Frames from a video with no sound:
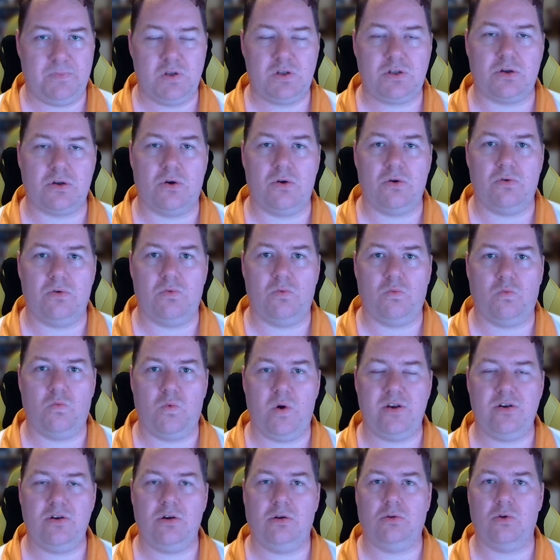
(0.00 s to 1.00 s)
So
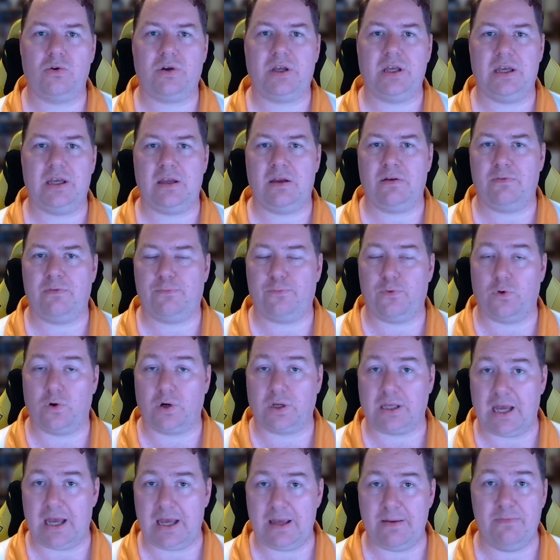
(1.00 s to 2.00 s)
when you're looking for
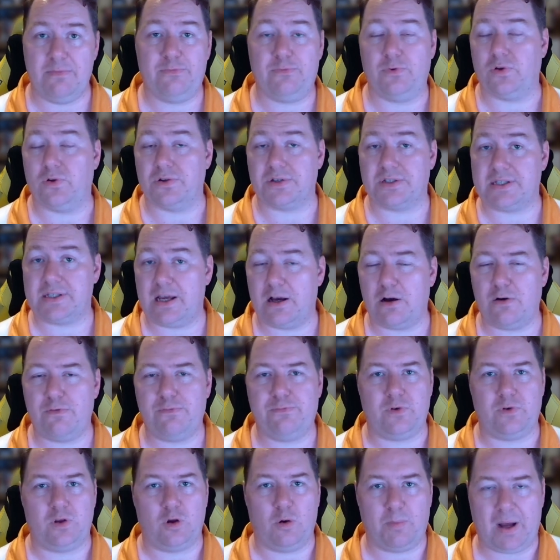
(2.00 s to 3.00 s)
a game for
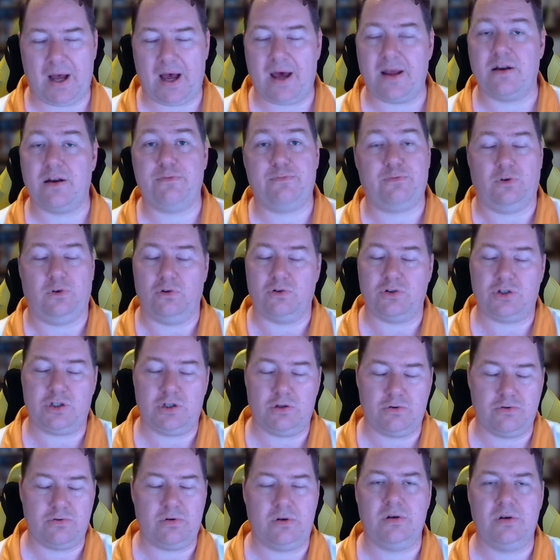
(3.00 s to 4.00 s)
yourself, for your partner, for your
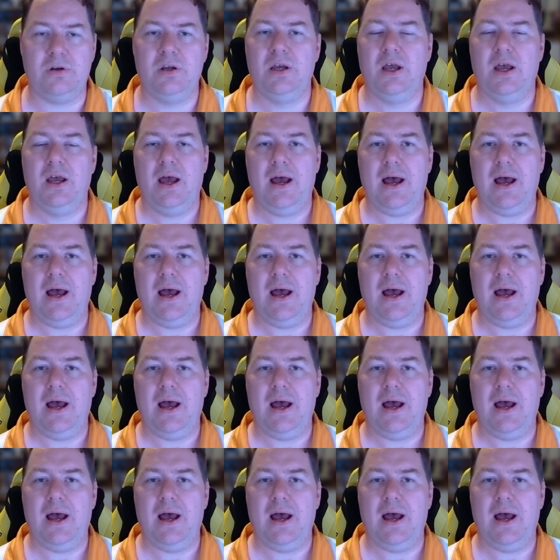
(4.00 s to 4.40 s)
children,